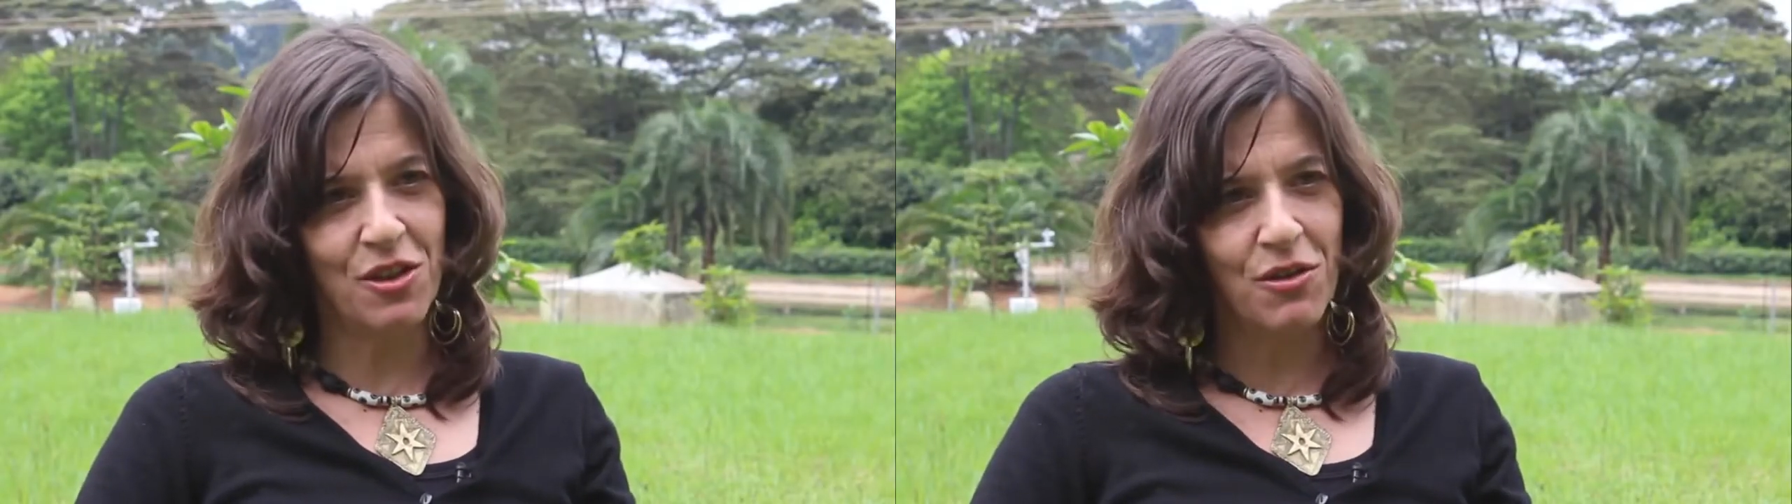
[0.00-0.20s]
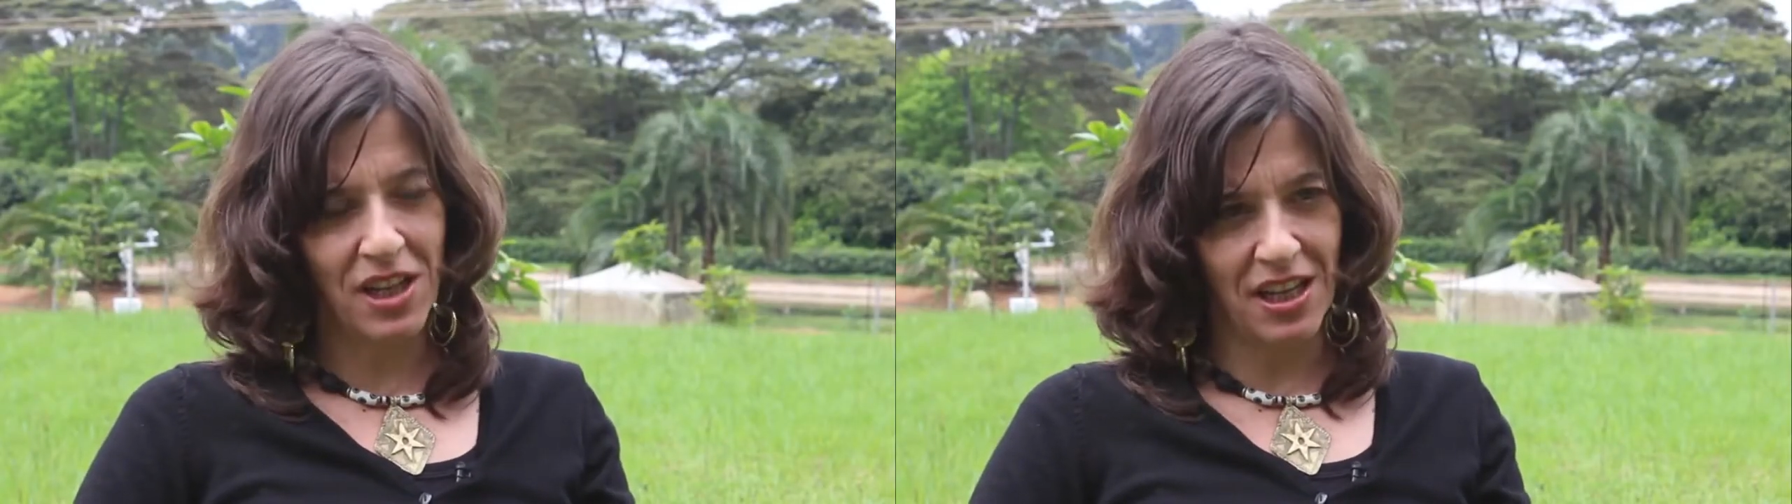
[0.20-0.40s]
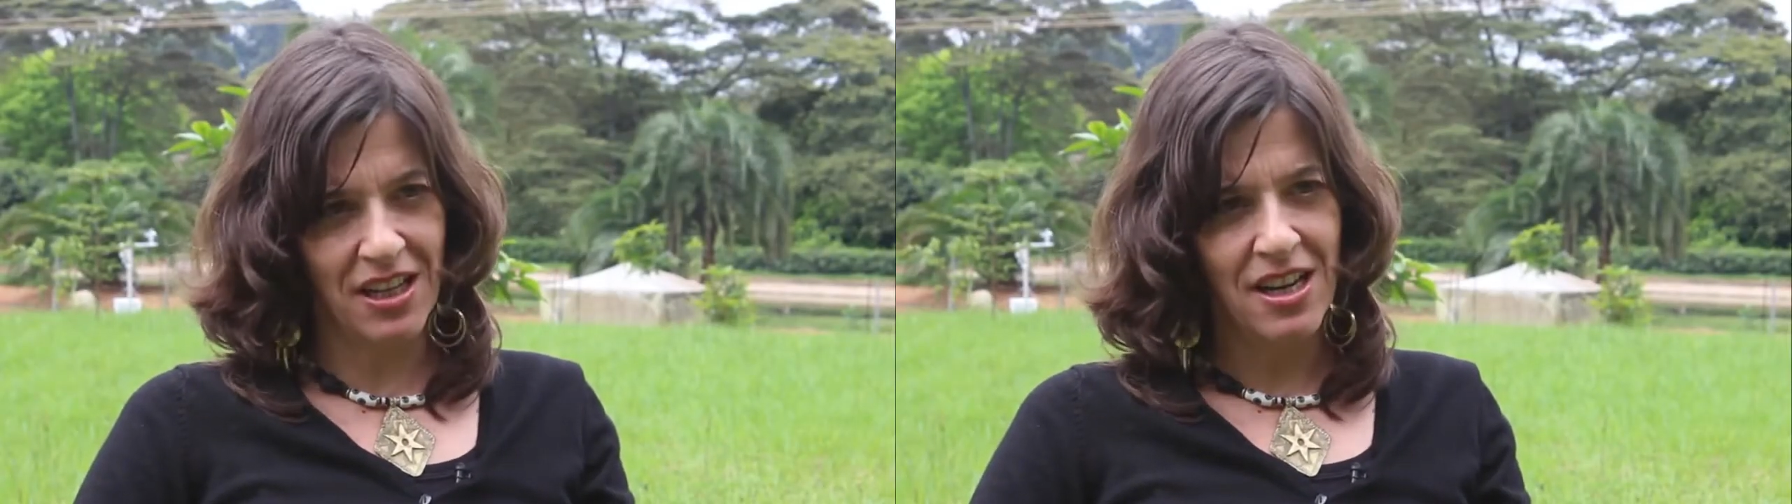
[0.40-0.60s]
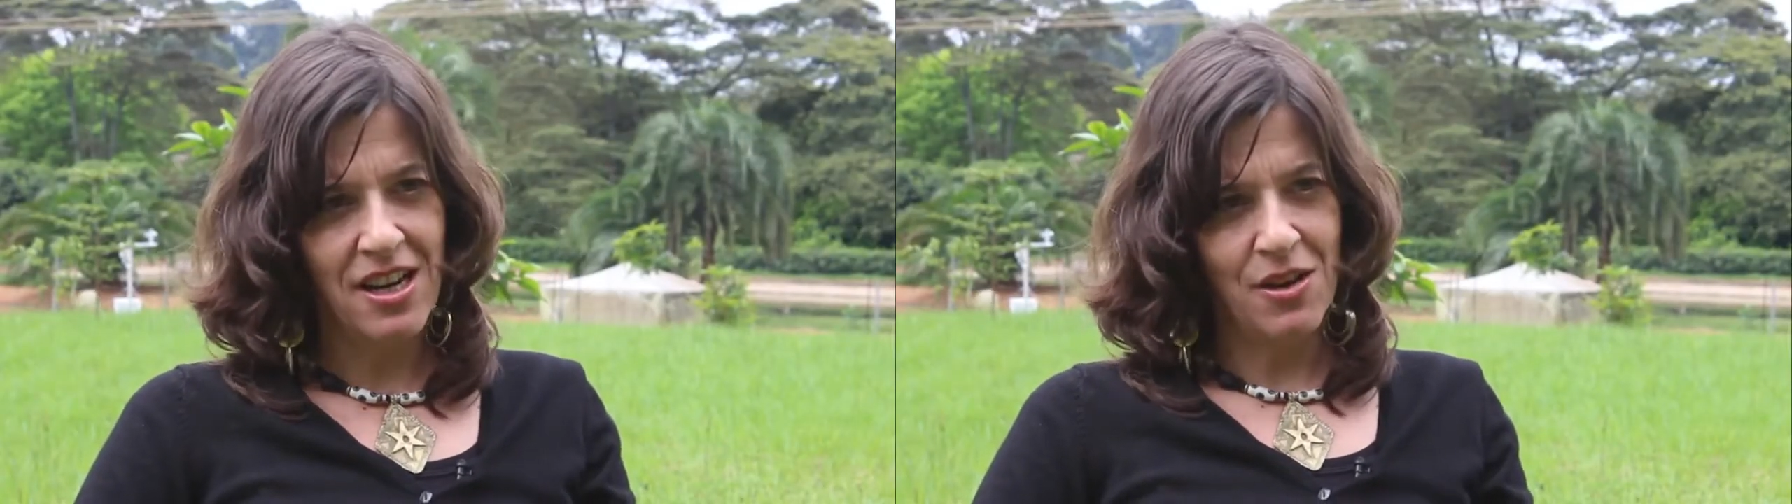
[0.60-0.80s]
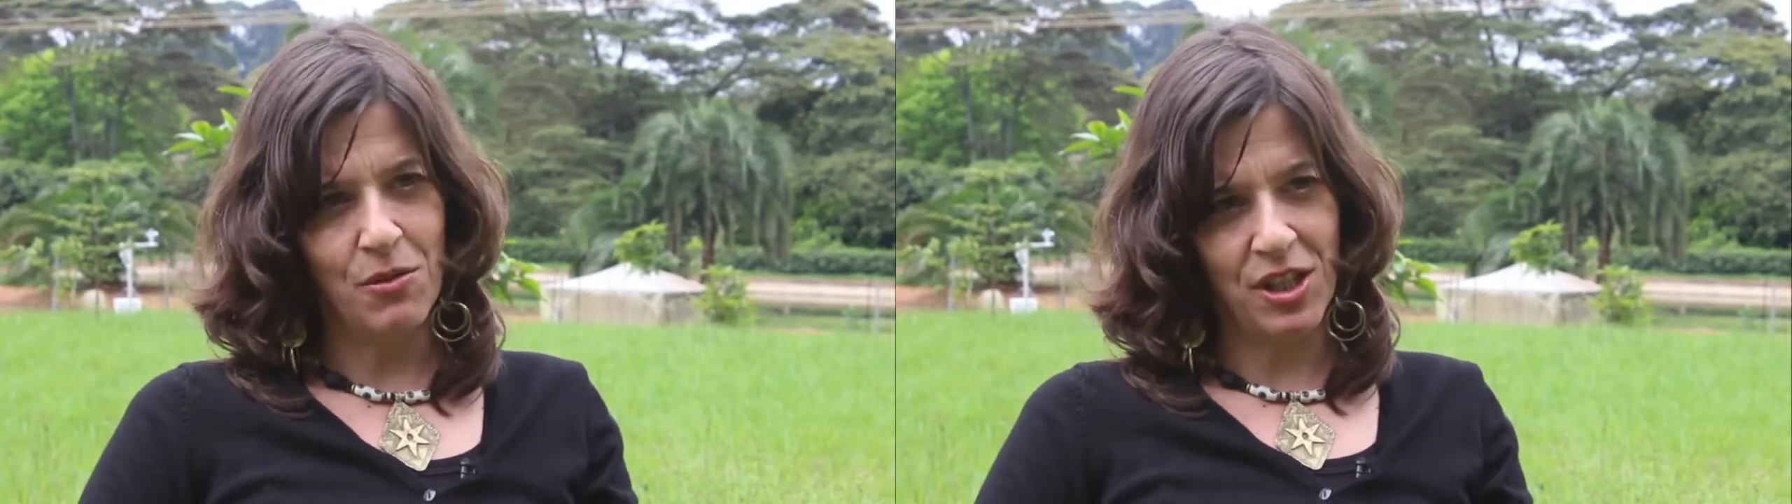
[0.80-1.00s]
gorilla,
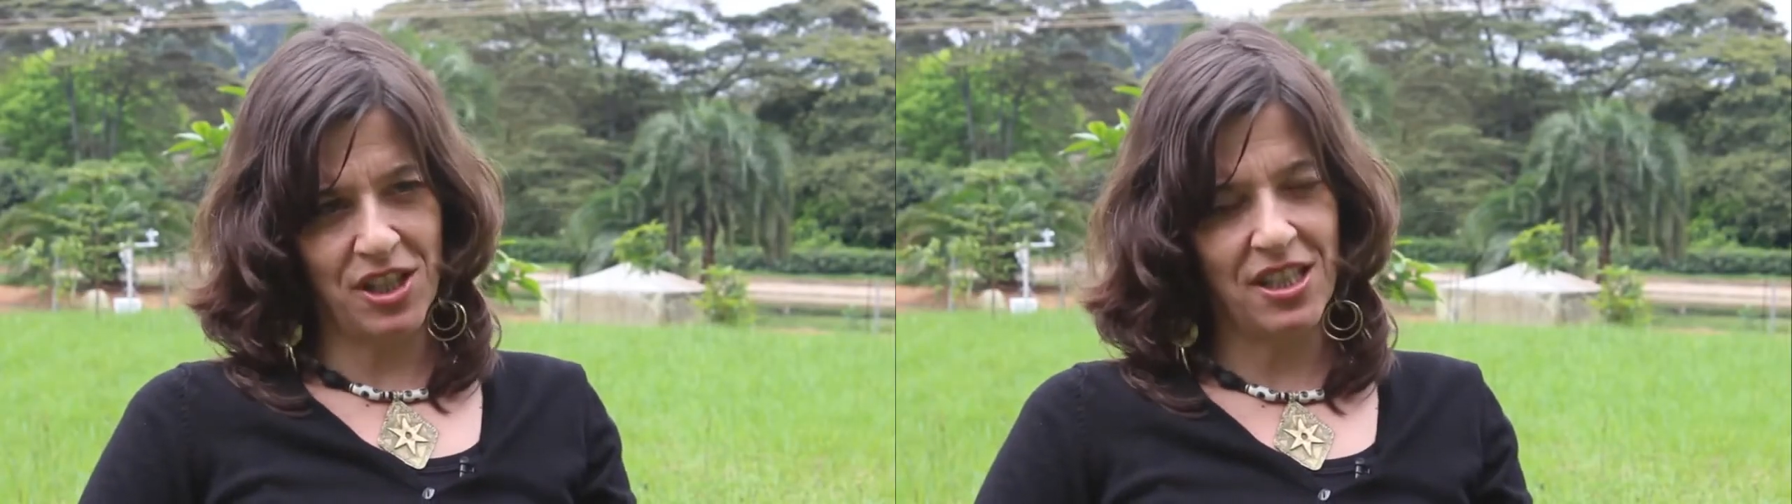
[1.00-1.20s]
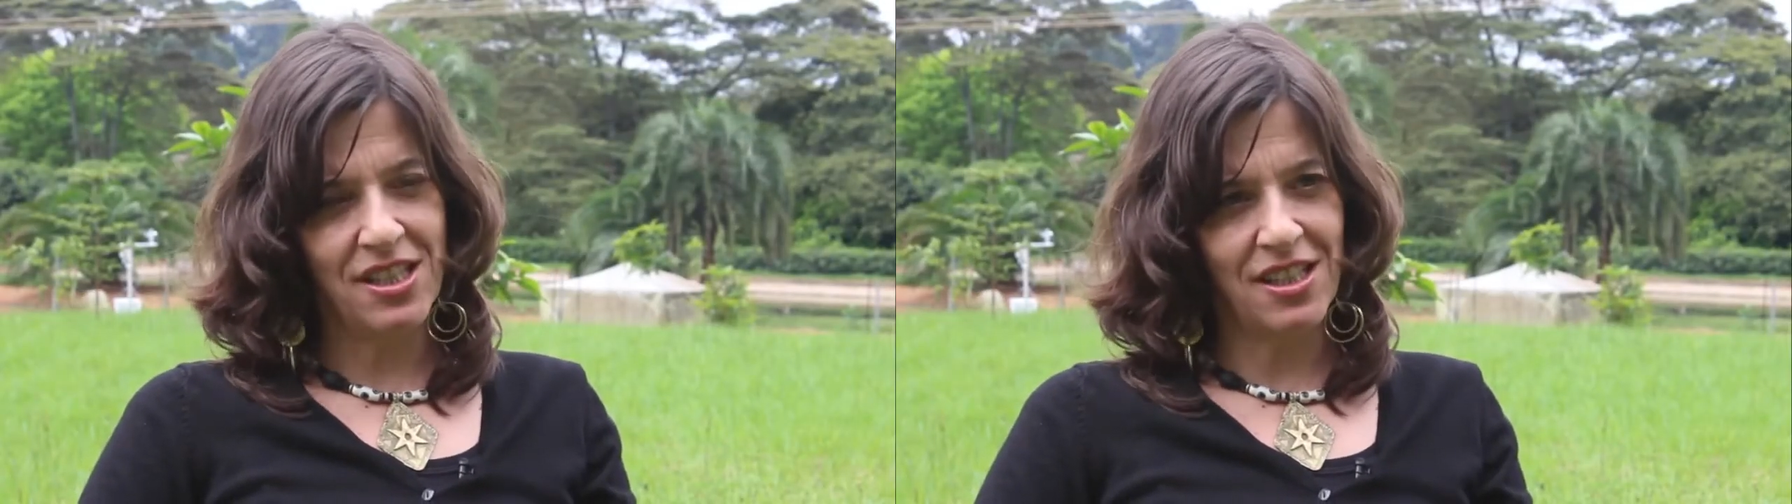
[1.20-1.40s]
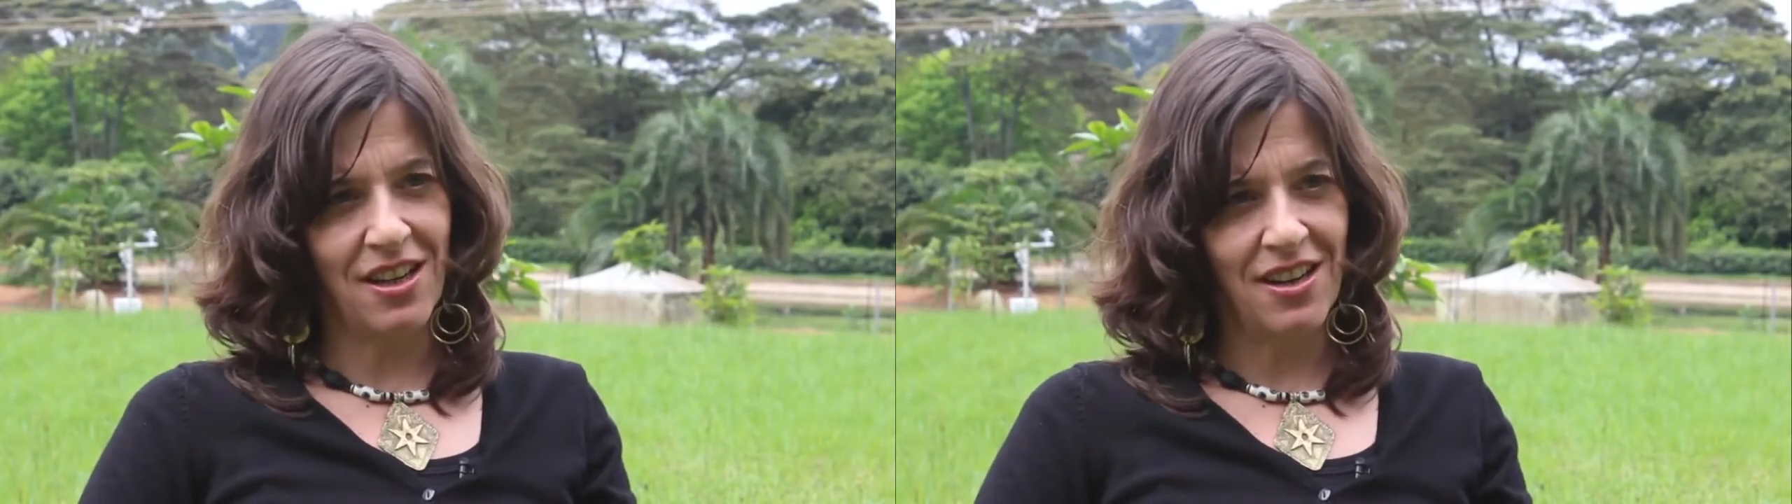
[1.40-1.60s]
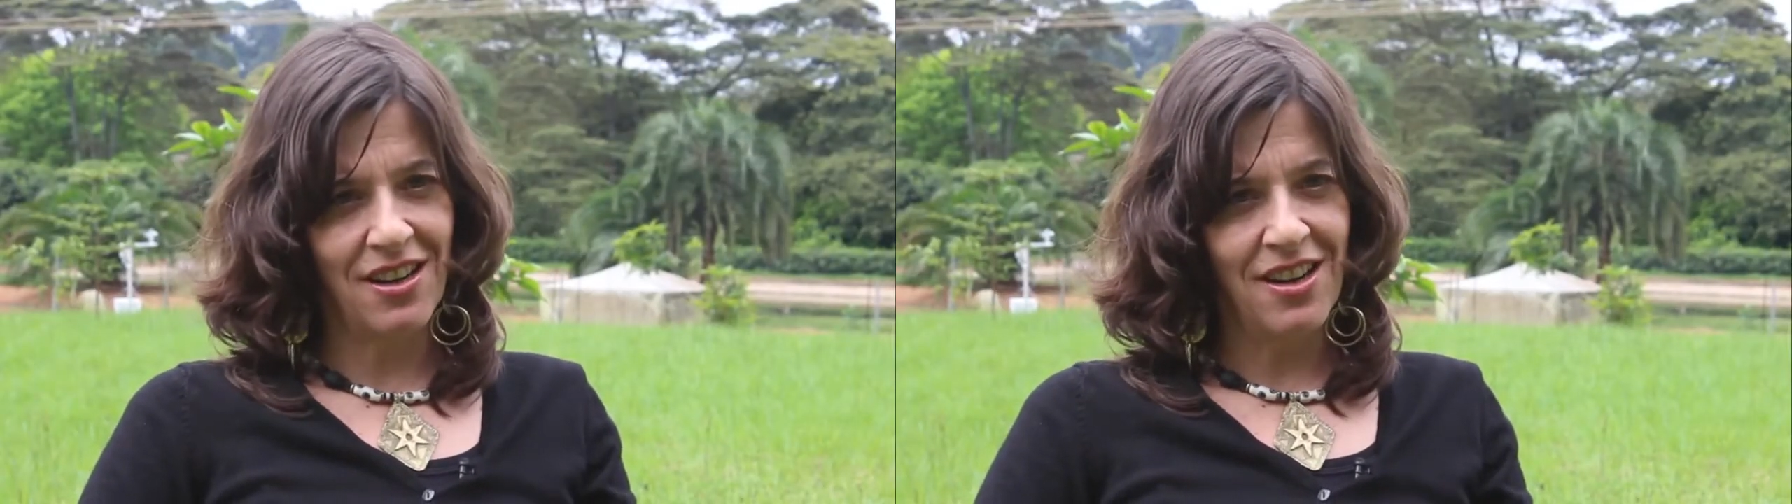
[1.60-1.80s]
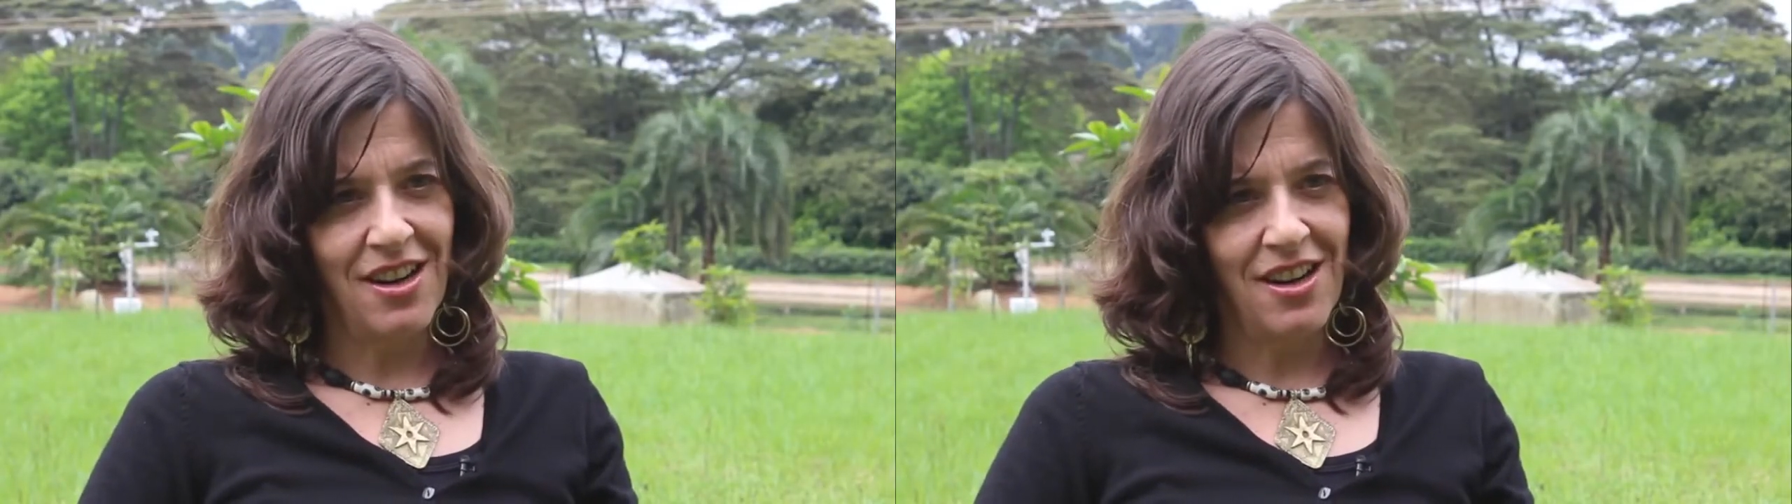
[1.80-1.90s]
which is, uh,